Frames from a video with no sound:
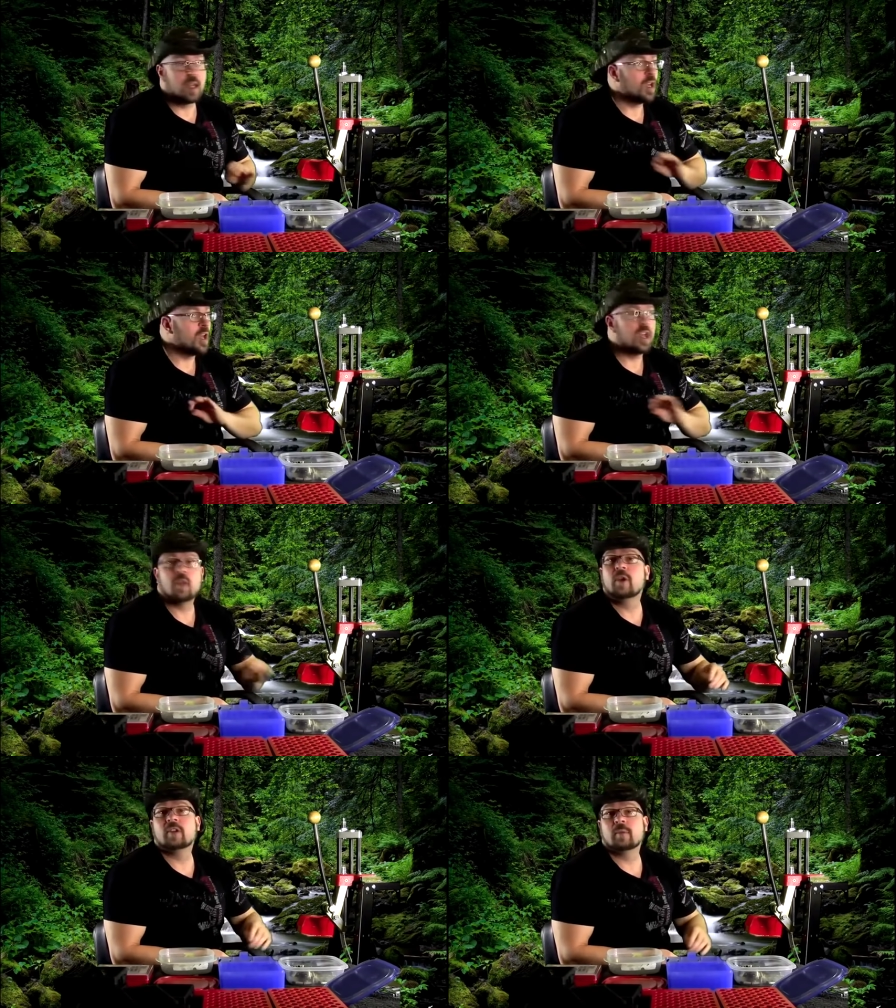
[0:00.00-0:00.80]

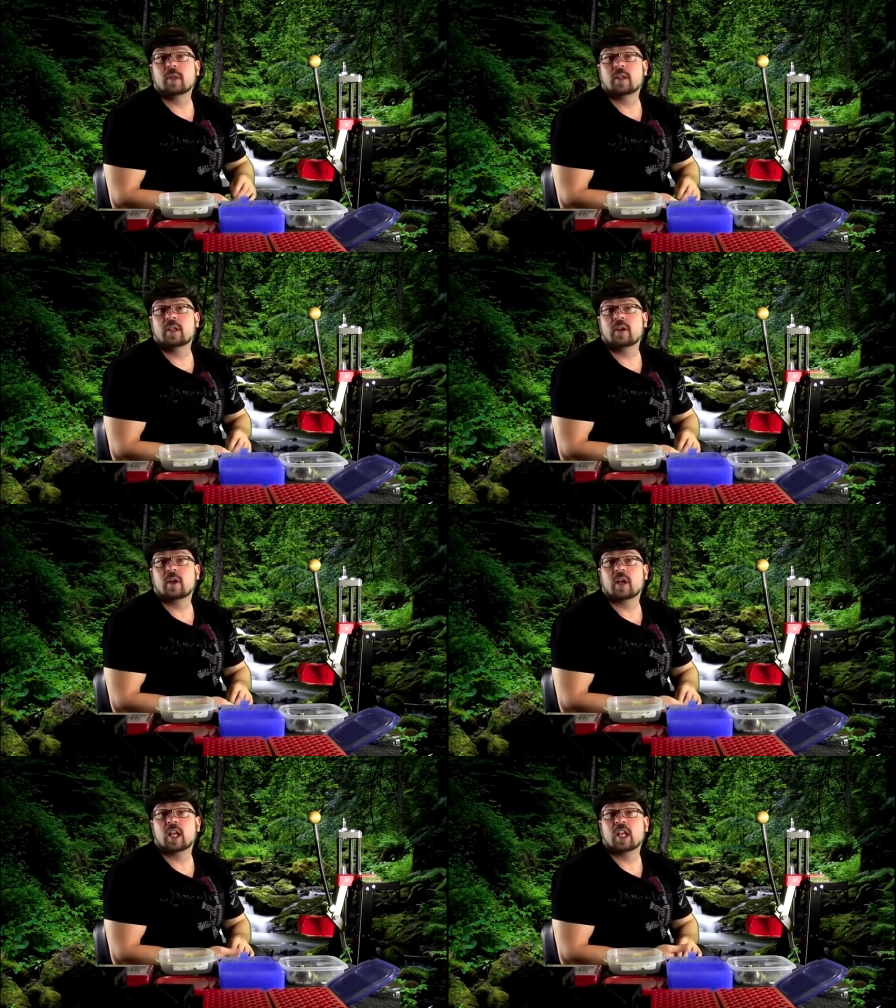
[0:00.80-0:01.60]
No disability
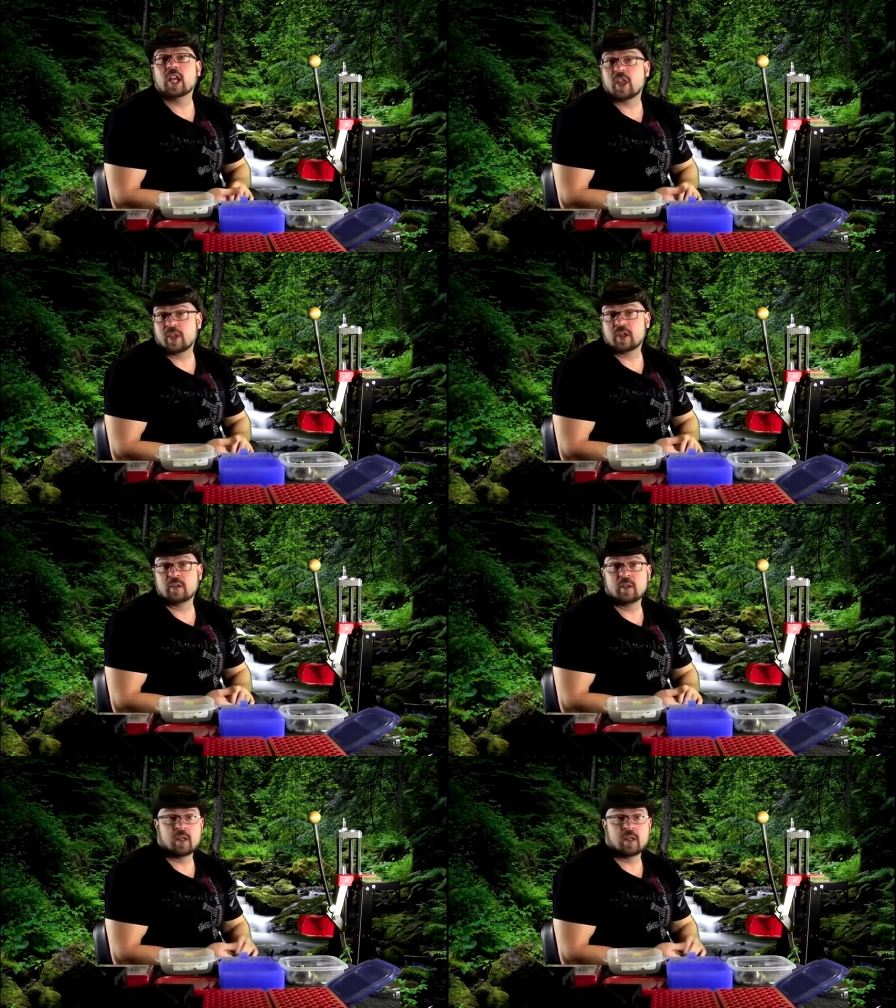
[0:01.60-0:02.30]
currently, nothing.